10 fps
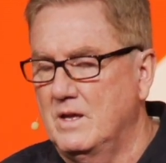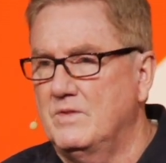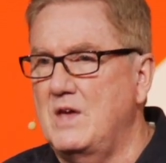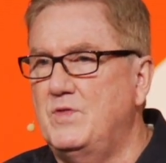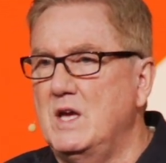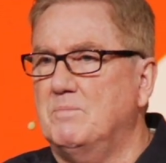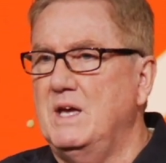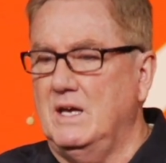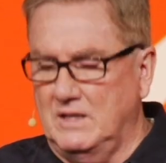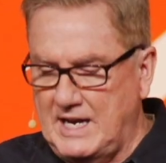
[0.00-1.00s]
They think
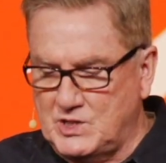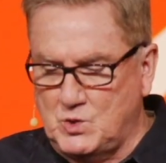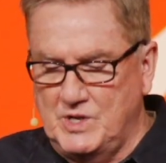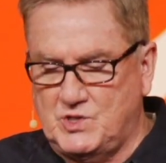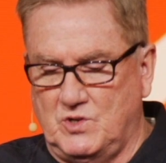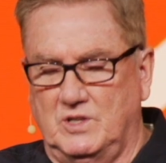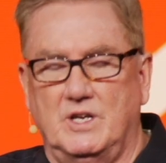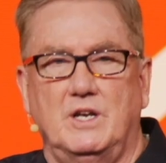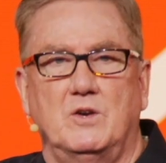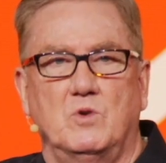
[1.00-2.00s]
being like
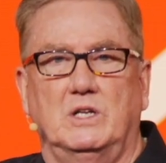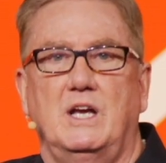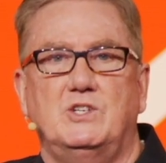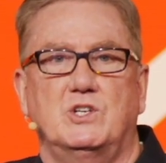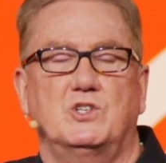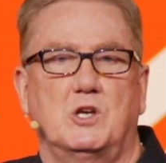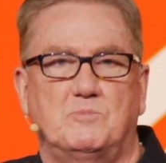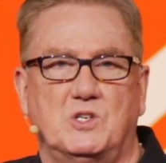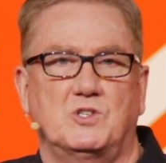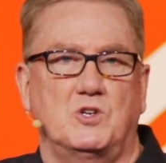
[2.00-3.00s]
Switzerland in
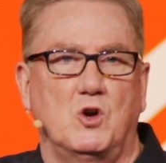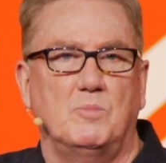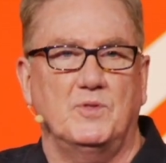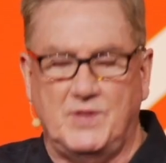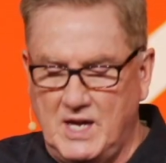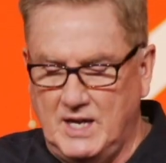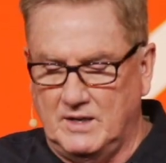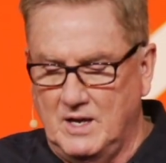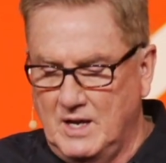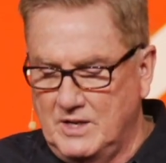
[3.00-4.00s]
relationships is a noble thing.